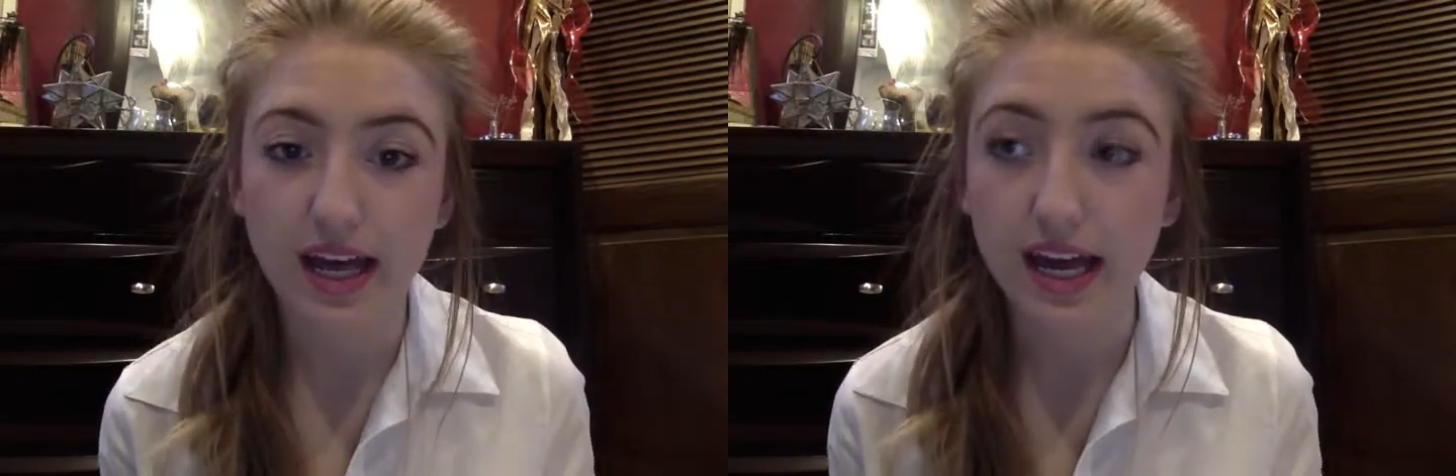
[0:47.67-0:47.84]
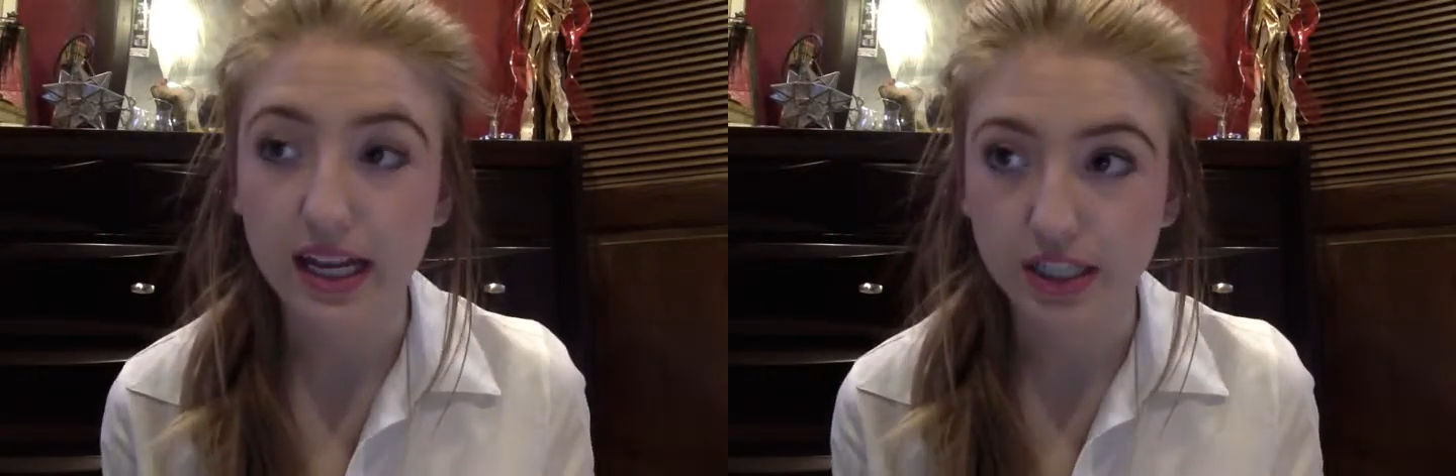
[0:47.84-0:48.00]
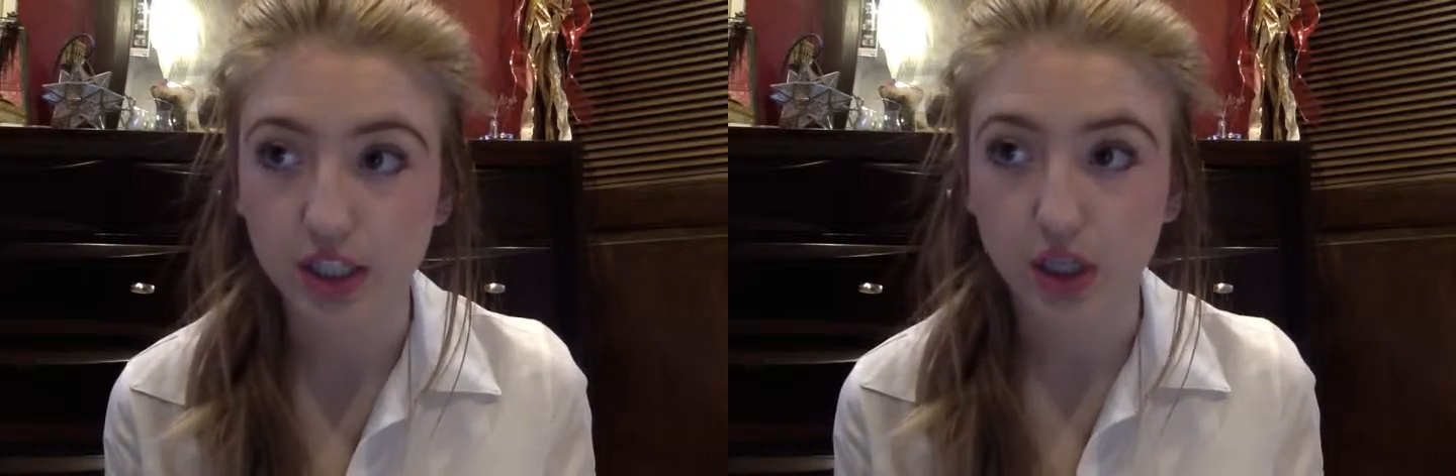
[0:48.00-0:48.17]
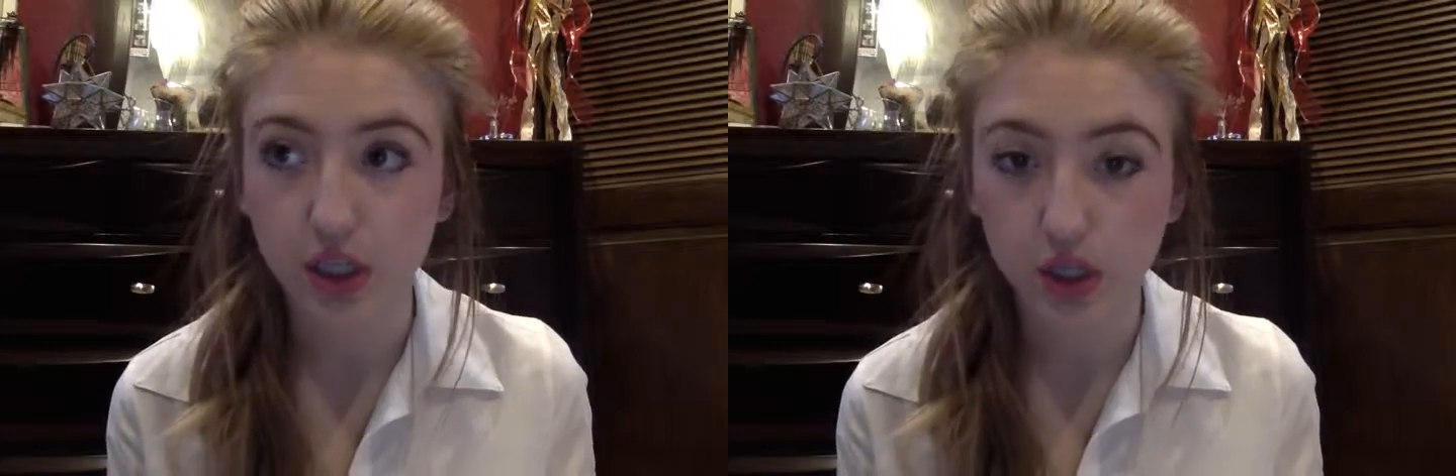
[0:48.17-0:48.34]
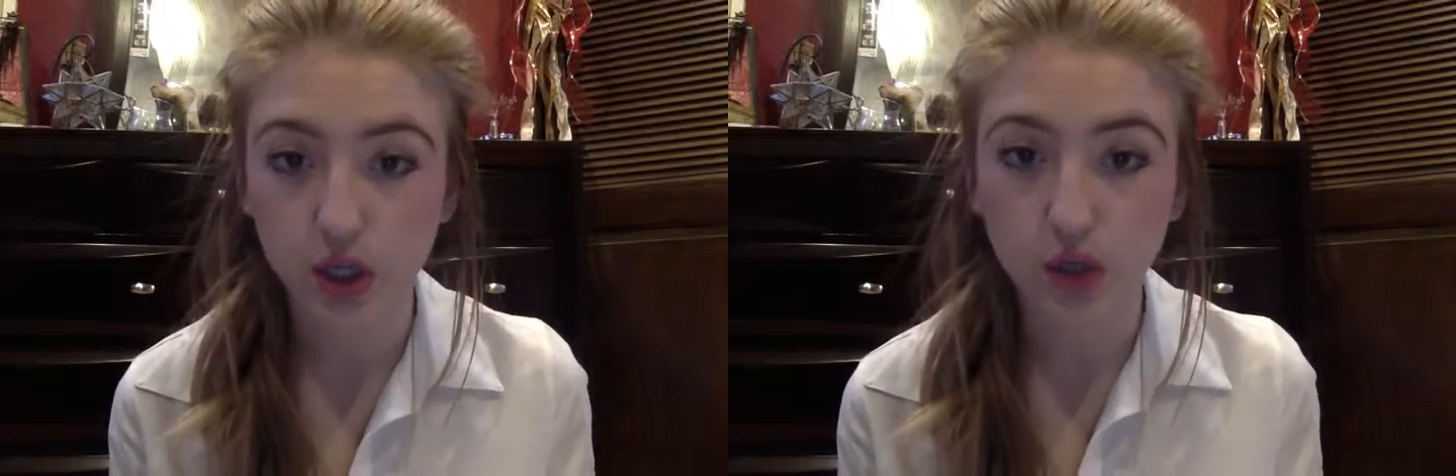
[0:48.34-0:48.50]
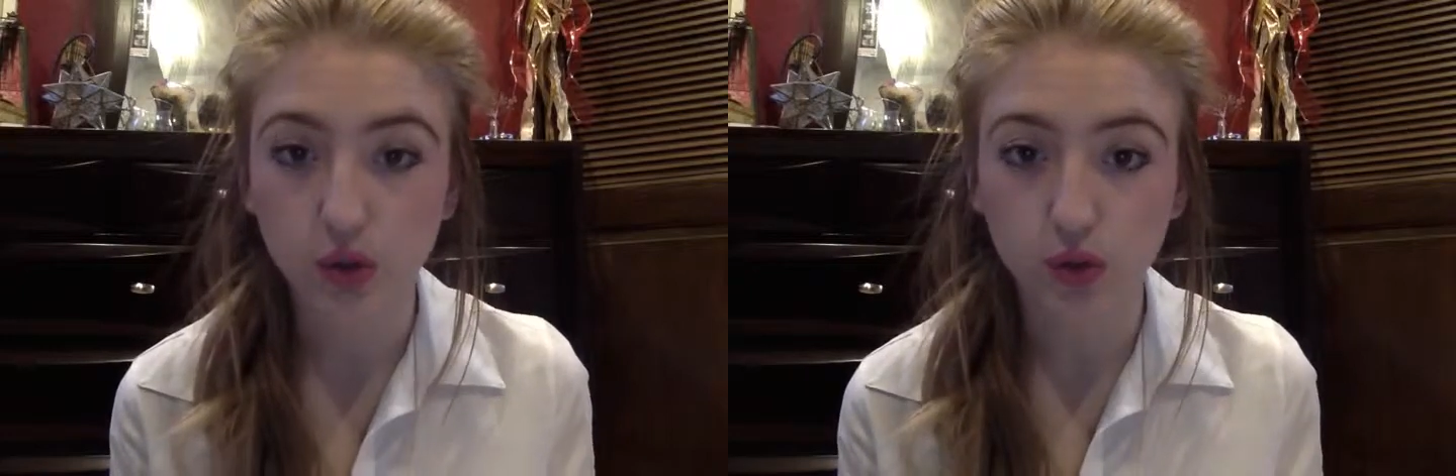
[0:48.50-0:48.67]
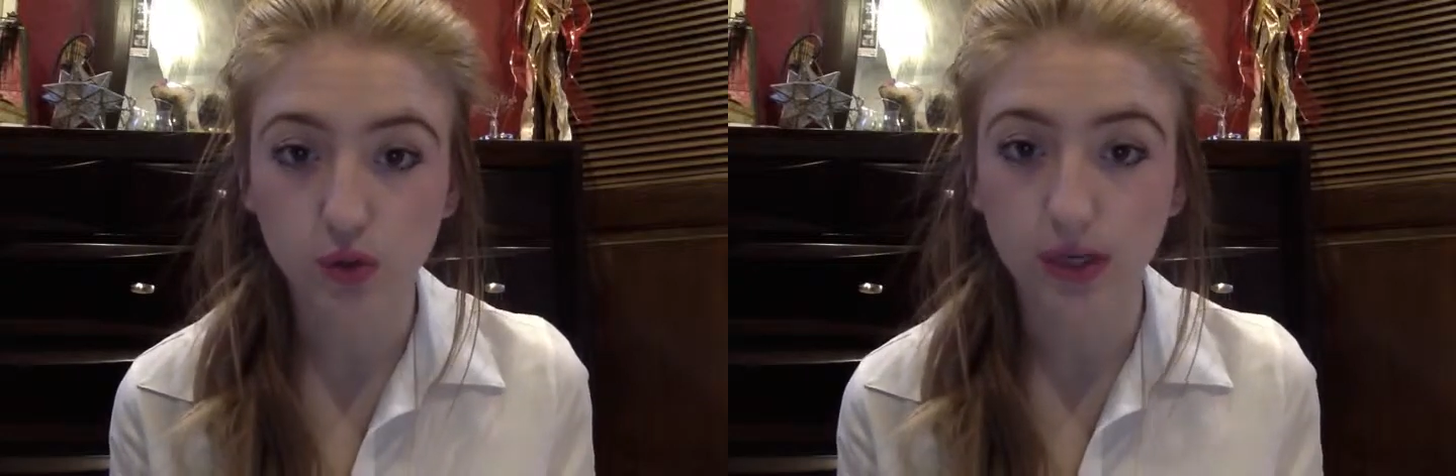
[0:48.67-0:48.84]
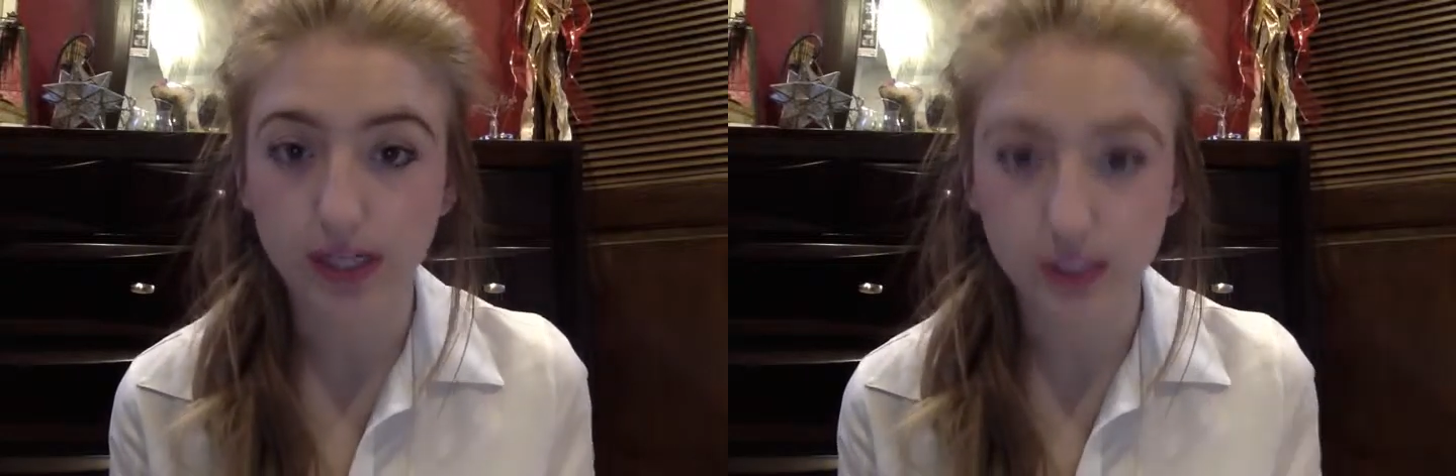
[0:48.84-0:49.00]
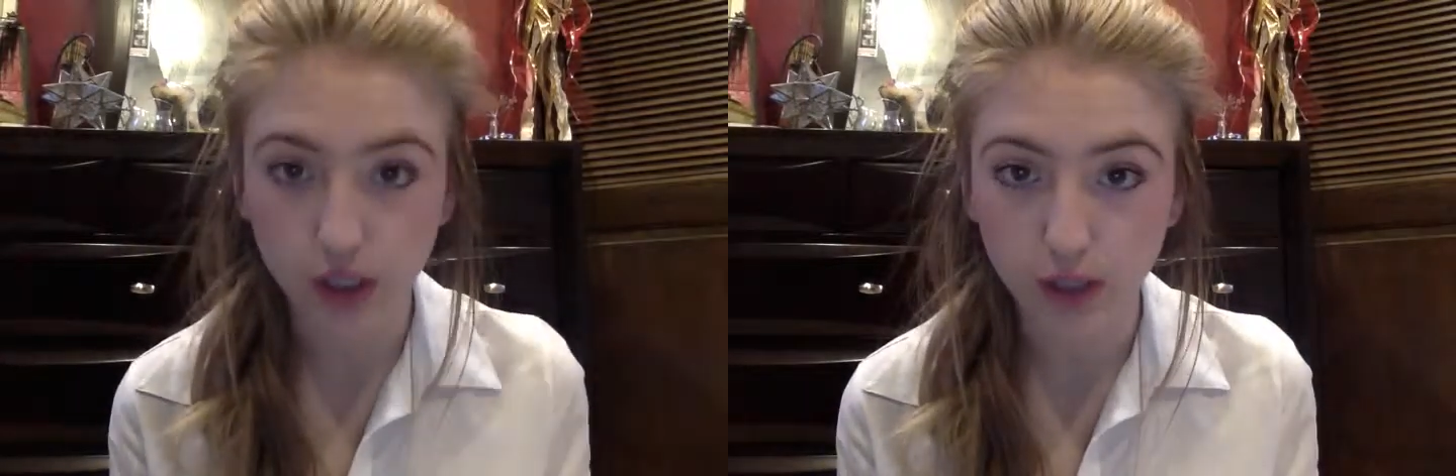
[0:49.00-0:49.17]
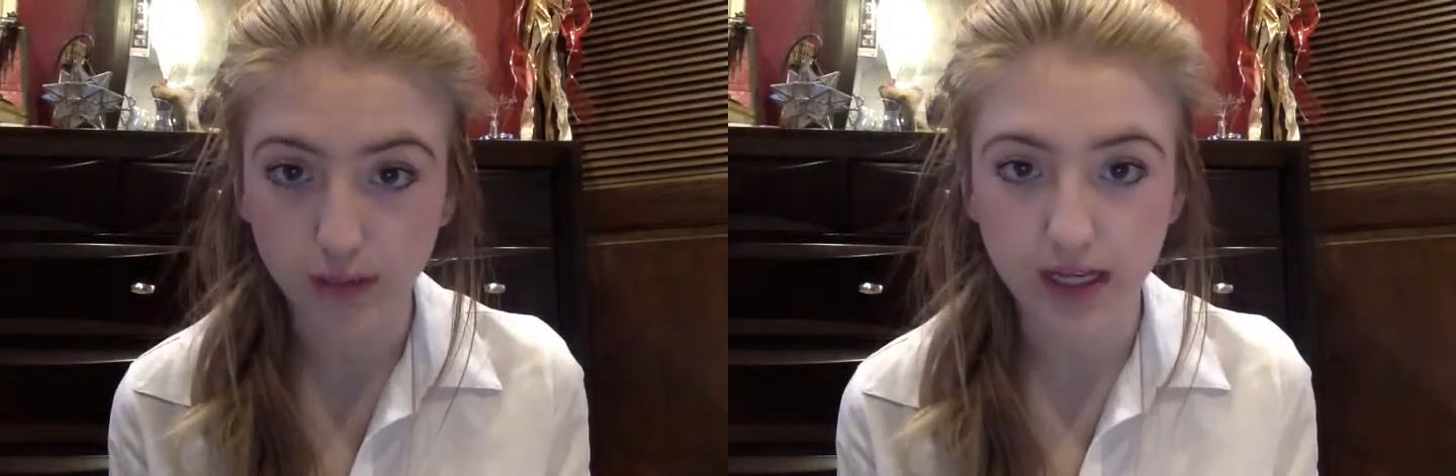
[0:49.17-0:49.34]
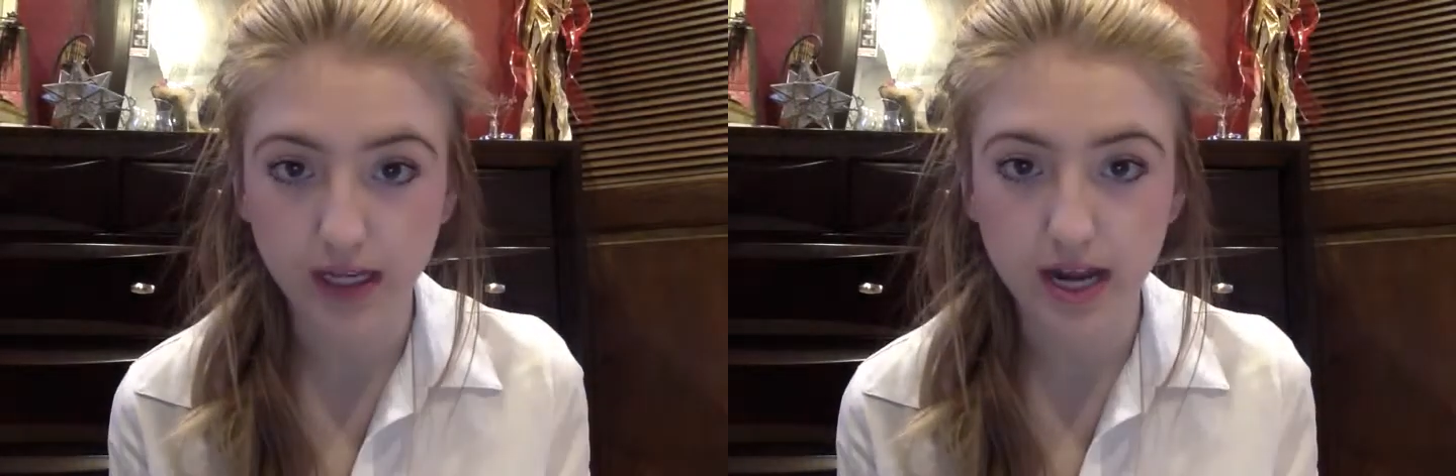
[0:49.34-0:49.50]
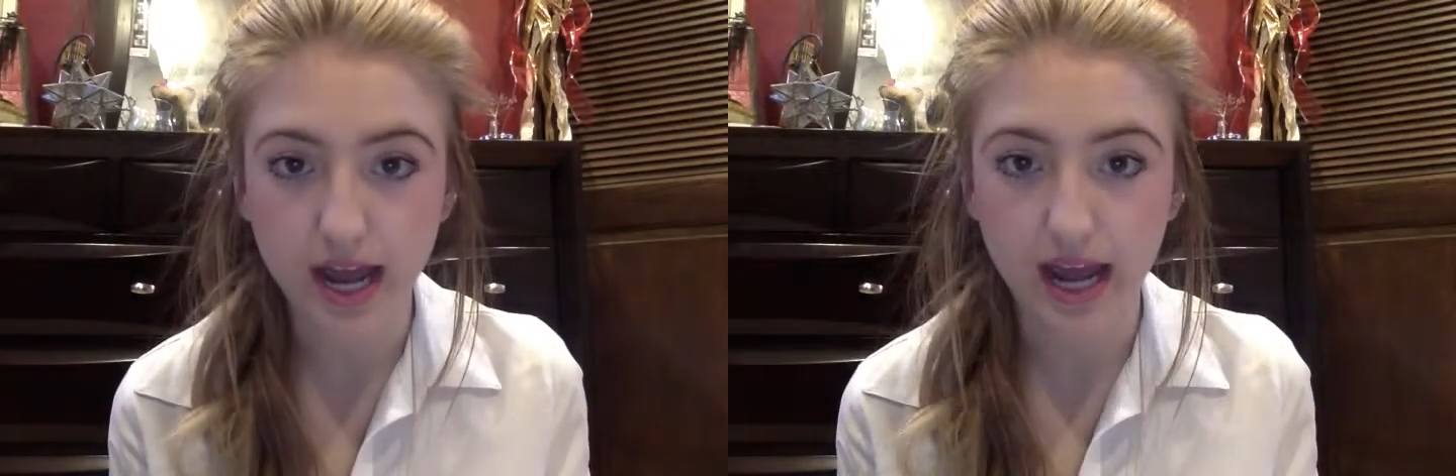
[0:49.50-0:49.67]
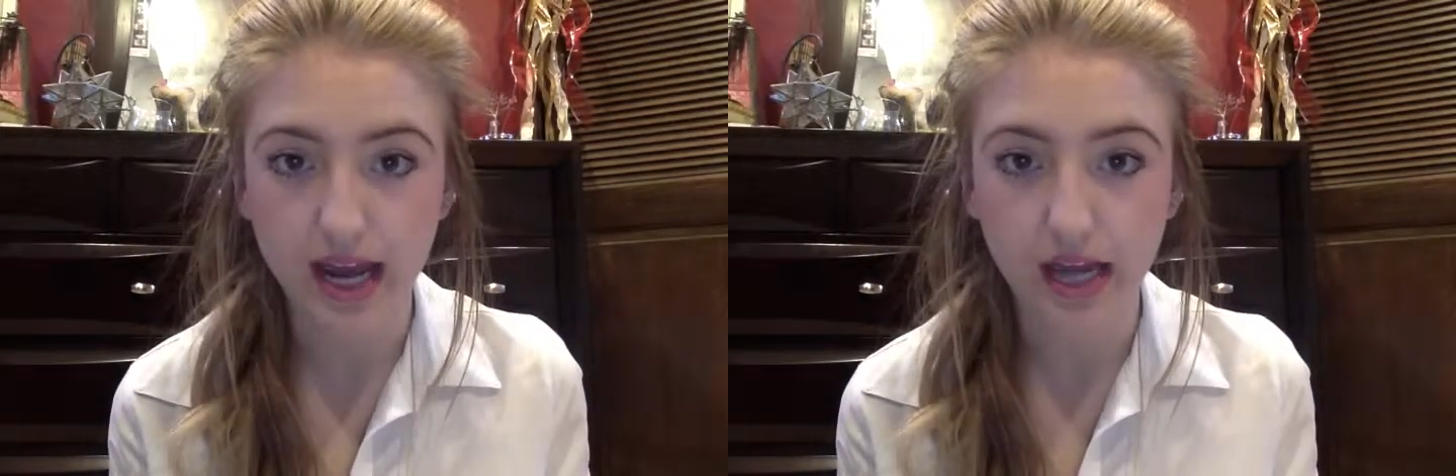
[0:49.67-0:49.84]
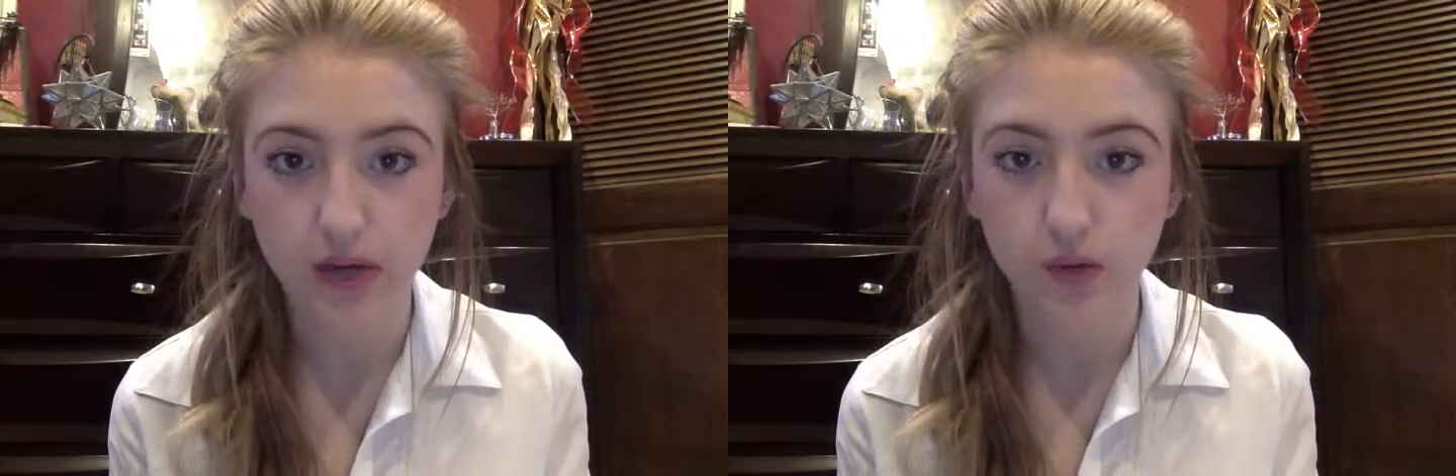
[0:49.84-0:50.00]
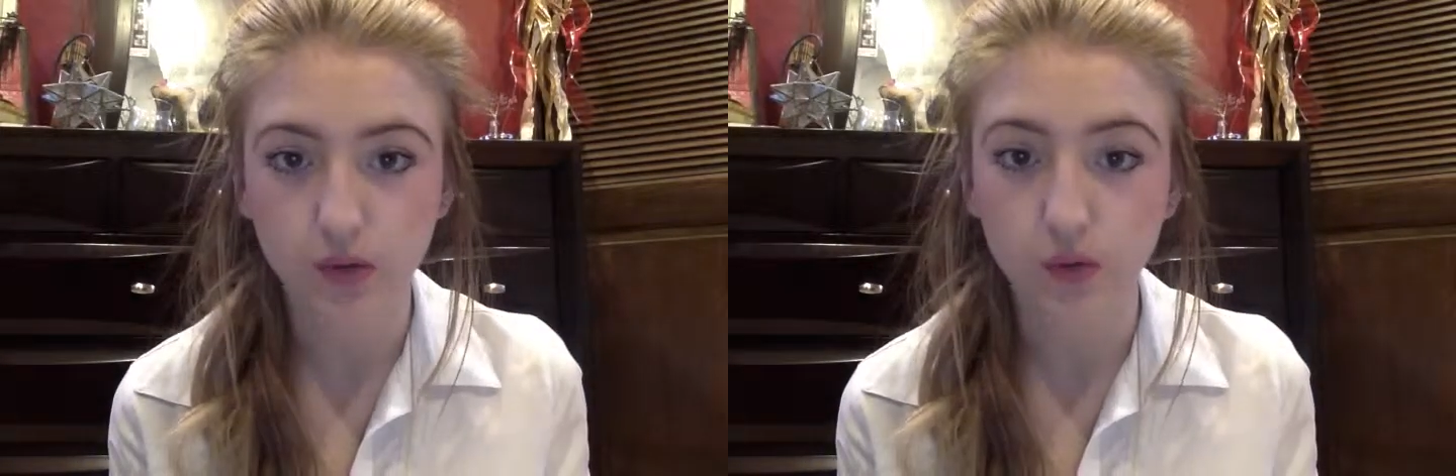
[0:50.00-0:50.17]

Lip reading: it's a girl who is urban and